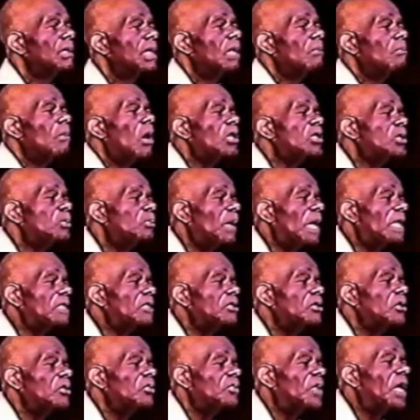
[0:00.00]
And most
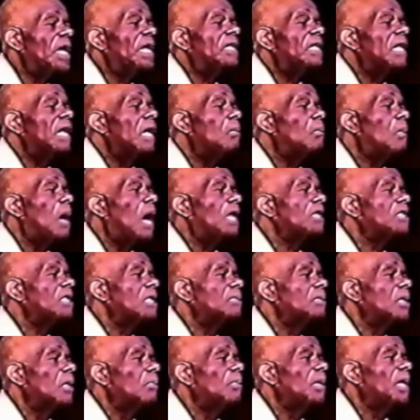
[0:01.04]
brothers who think they're
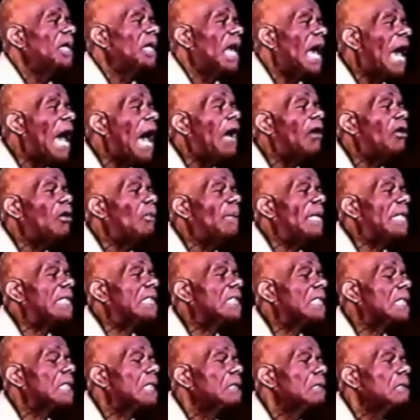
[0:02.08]
Muslims are merely
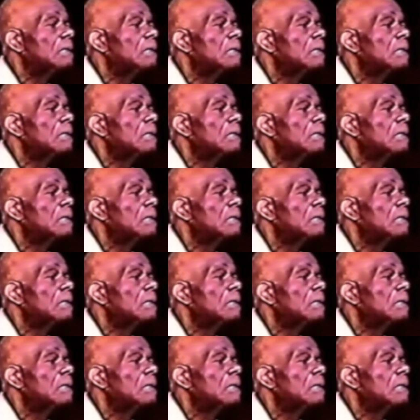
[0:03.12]
Arabists,